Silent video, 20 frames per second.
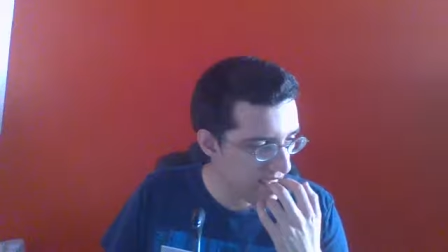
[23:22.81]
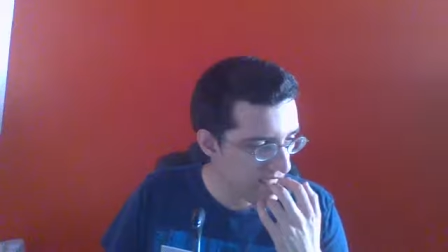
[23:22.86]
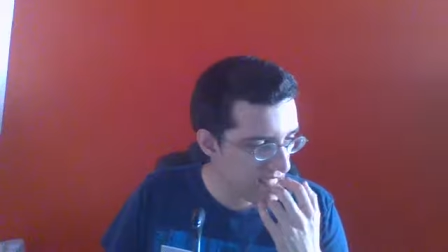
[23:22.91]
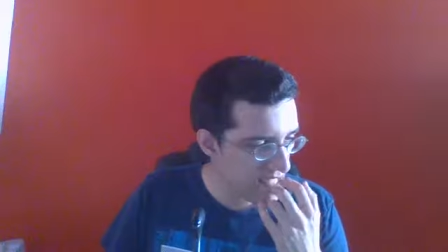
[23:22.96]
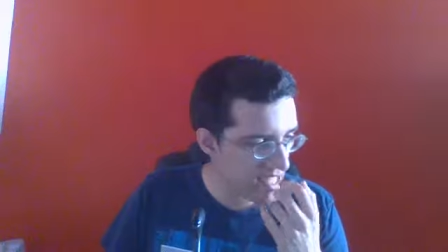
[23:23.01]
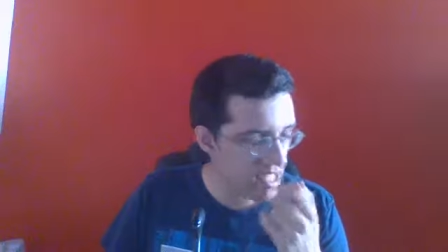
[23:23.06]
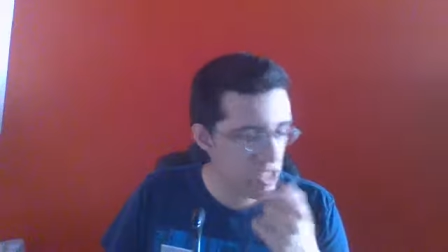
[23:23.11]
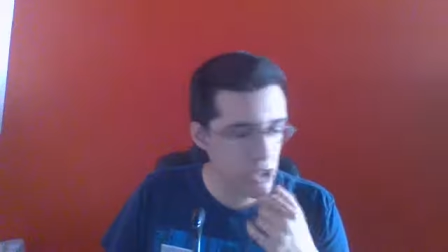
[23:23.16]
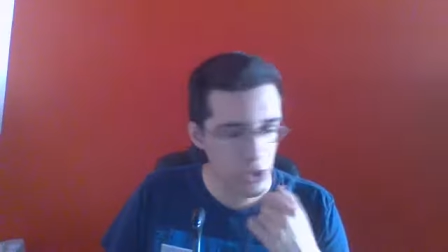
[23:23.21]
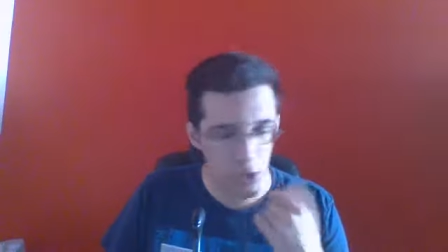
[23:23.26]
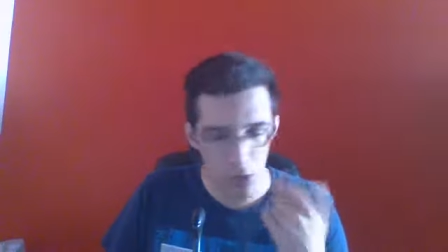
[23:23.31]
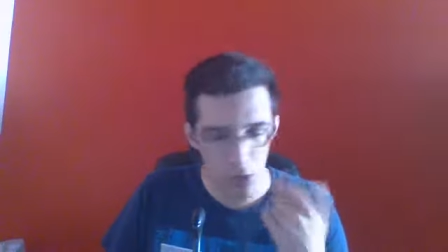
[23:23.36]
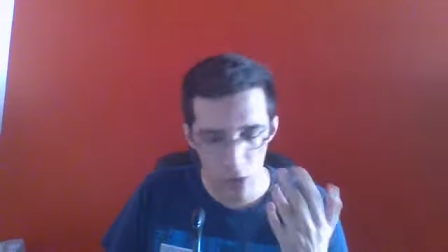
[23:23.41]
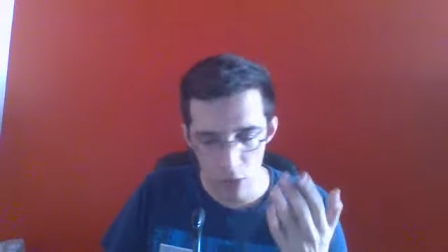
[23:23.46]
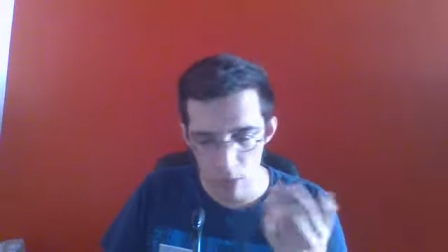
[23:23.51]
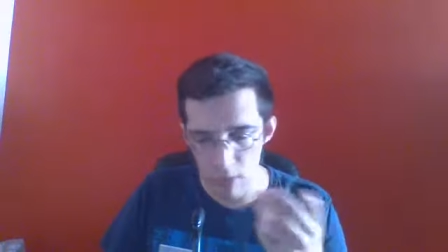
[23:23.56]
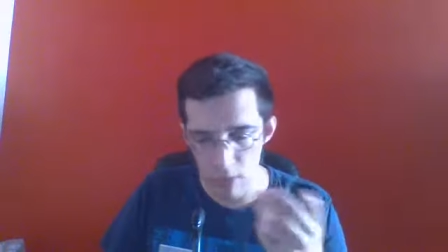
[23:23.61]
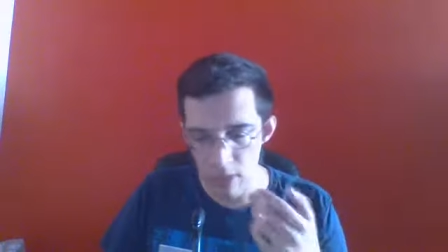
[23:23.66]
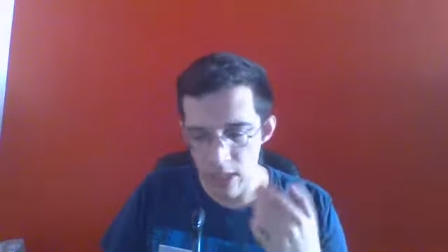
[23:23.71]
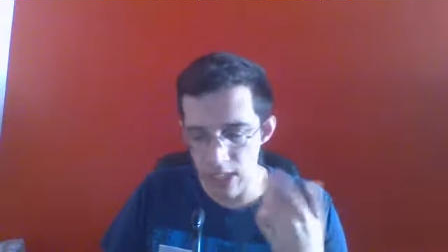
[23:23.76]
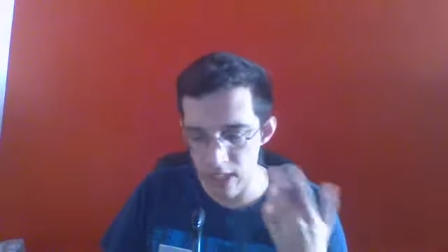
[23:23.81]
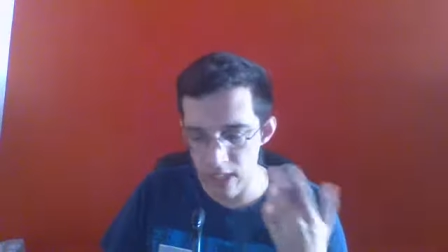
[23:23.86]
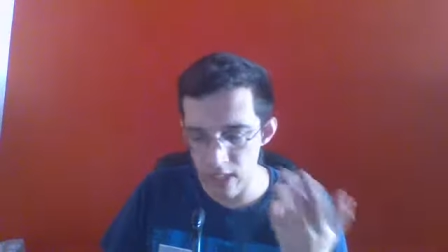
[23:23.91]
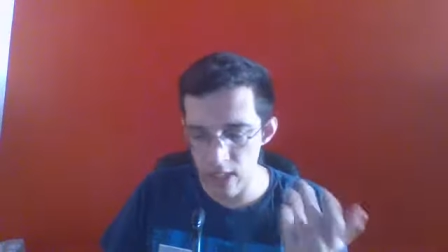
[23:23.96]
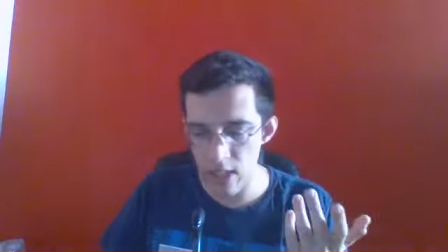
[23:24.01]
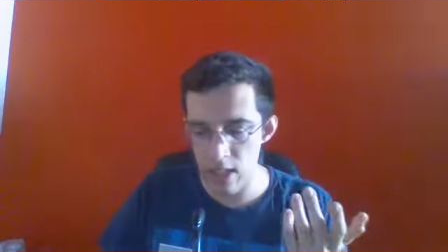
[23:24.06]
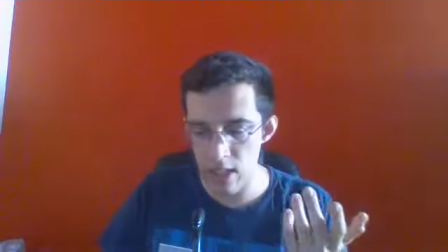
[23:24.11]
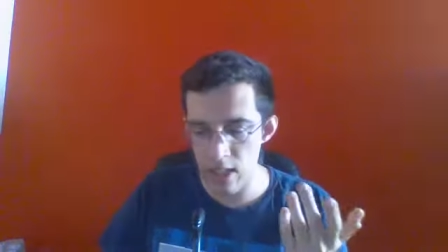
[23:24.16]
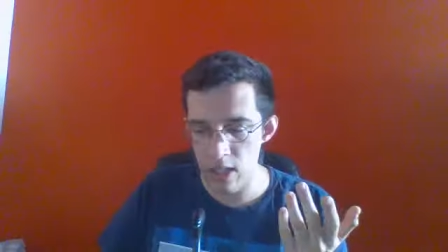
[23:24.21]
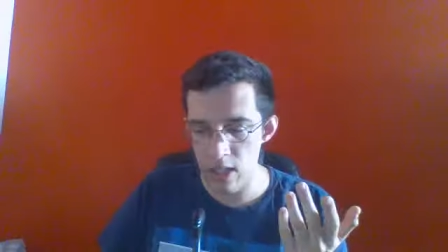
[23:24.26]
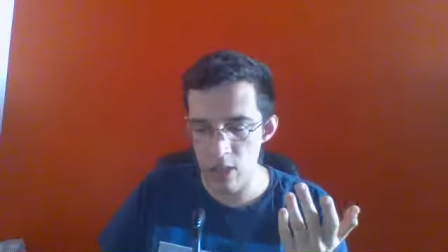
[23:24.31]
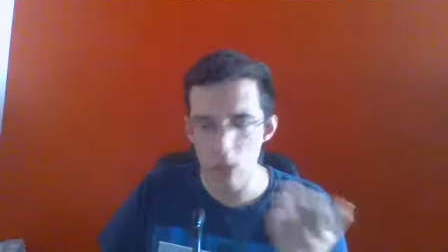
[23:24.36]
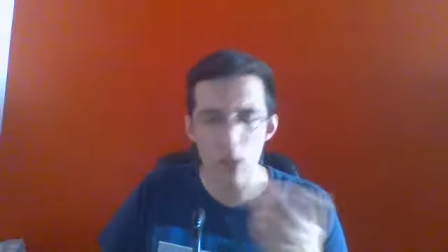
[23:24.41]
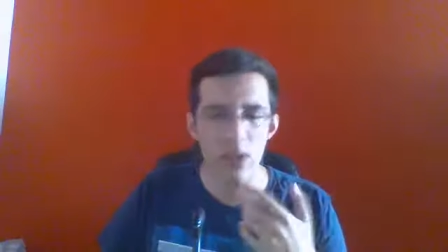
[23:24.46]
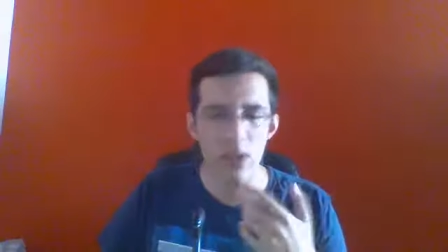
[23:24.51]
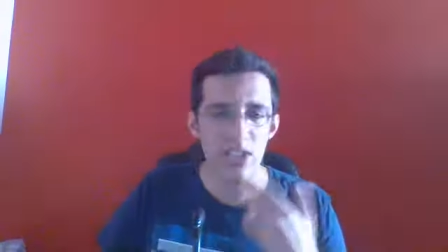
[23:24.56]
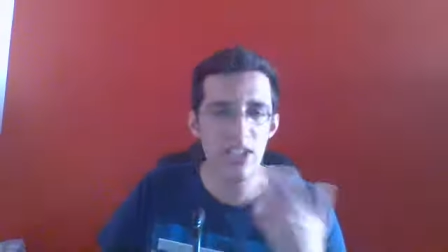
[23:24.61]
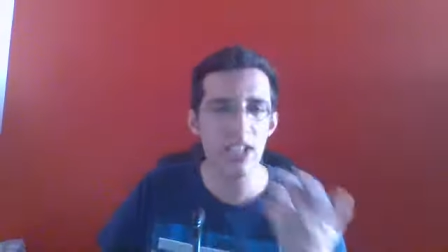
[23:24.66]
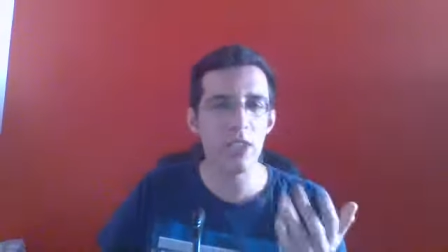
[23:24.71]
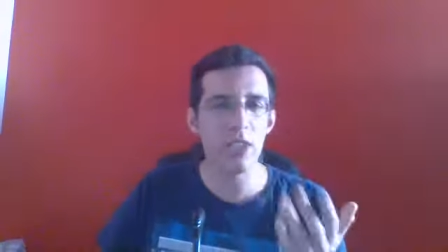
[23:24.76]
that assume that the the
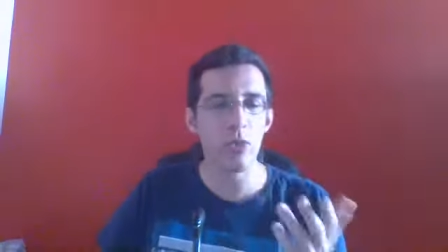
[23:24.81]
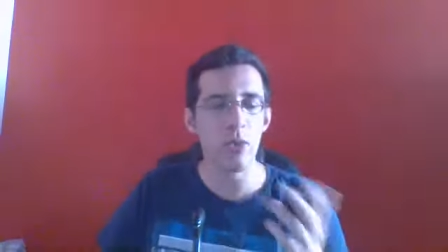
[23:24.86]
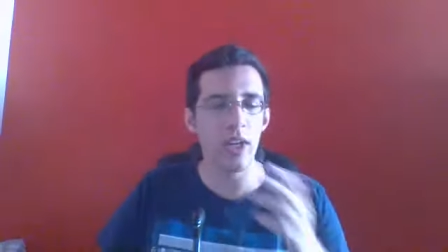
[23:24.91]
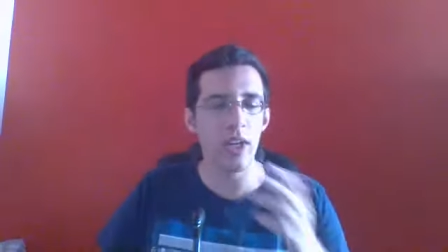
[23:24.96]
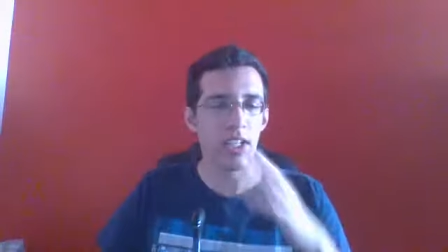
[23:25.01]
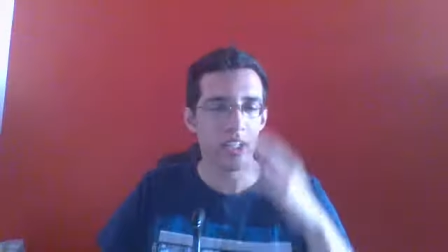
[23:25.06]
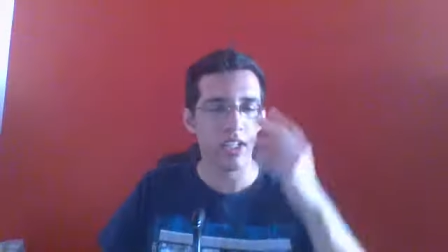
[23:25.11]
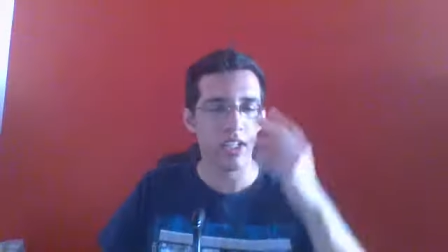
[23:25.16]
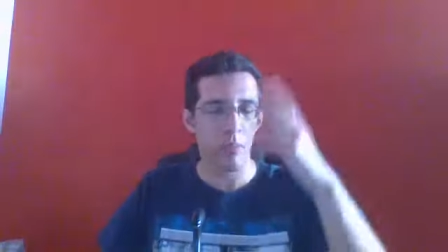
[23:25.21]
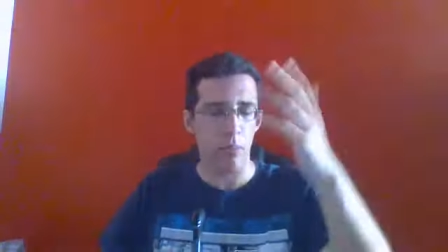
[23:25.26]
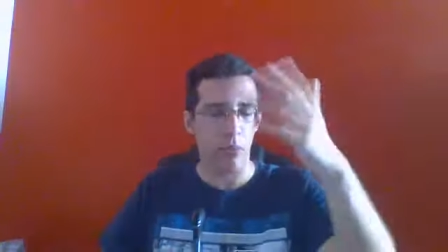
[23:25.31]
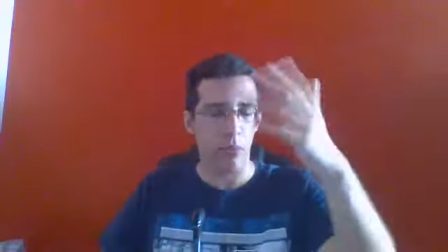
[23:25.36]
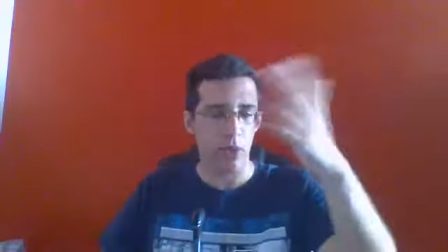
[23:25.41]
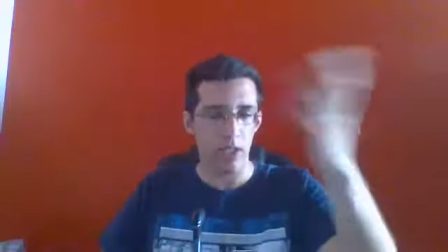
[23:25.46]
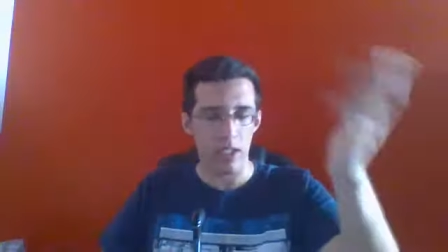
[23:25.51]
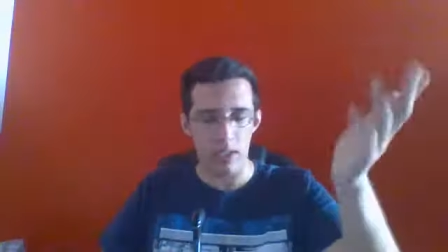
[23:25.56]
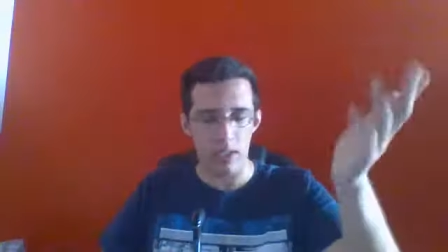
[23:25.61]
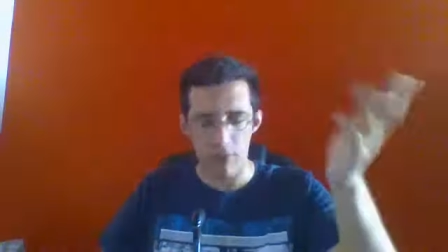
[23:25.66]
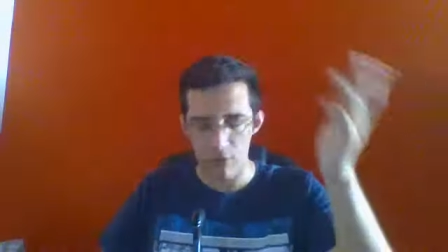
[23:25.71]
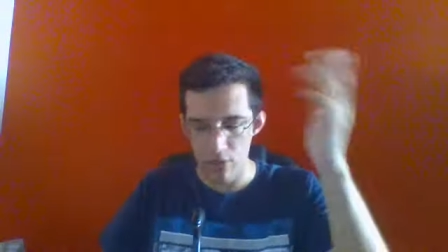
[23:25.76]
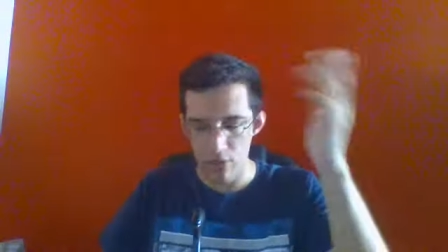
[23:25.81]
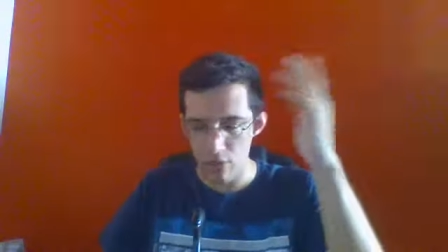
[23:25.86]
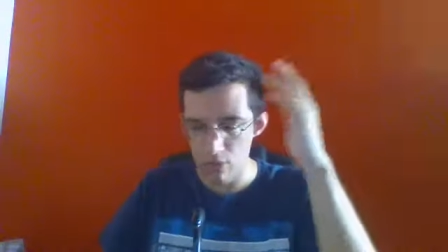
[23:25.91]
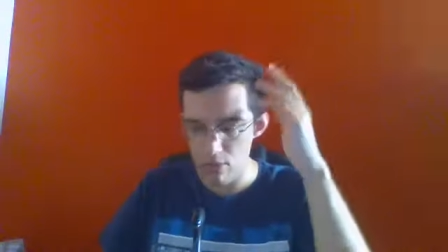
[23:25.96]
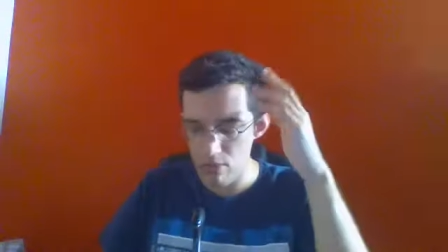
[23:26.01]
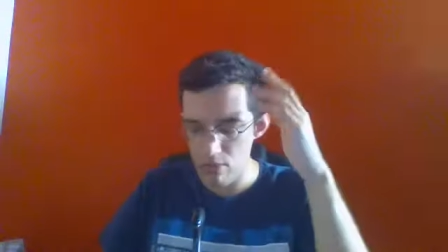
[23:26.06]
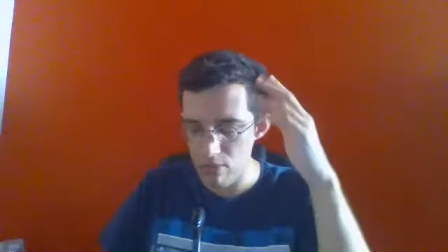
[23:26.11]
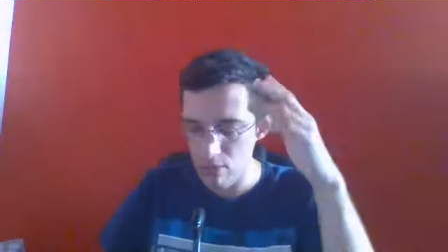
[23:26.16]
ones that created the Poneglyphs, you,